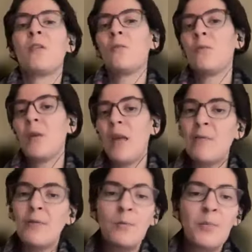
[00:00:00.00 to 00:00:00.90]
So we
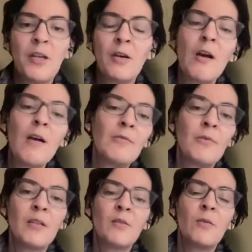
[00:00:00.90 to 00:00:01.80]
have the BRF,
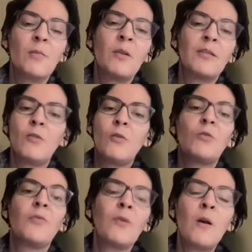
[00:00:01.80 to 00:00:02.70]
right? So the Belt and Road
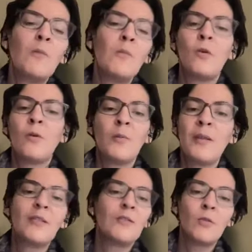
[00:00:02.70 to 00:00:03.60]
Forum, or the
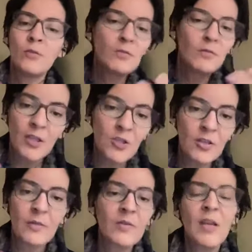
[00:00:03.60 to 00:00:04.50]
Belt and Road
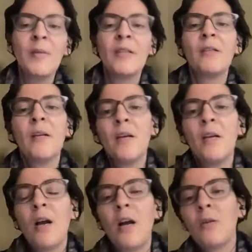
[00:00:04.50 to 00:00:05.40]
Initiative Summit,
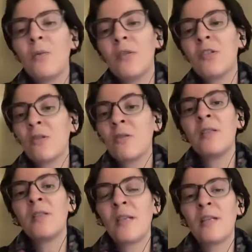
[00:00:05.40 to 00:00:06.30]
which has
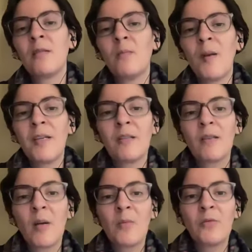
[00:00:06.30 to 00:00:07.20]
already taken place a
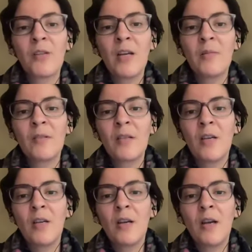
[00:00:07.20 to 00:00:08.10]
couple of times,
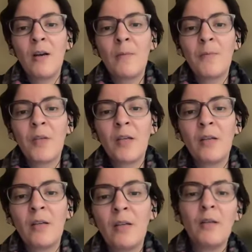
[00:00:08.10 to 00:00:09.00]

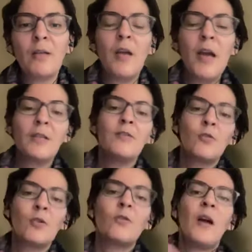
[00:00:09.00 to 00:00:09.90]
held
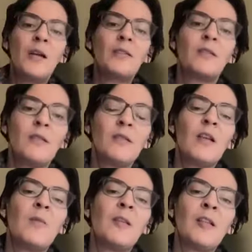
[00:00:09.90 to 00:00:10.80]
sort of at a
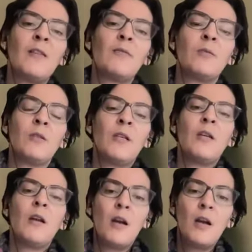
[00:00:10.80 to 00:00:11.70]
summit level
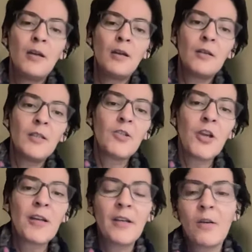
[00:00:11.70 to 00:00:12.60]
in
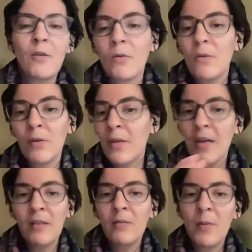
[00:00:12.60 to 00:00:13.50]
China,
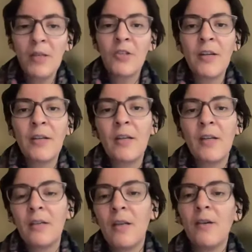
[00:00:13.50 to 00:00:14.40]
organized by
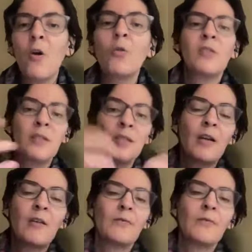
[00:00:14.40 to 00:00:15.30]
China, and hosting
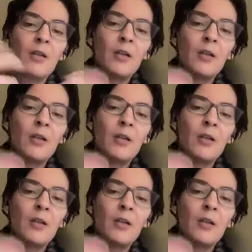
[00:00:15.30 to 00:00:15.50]
kind of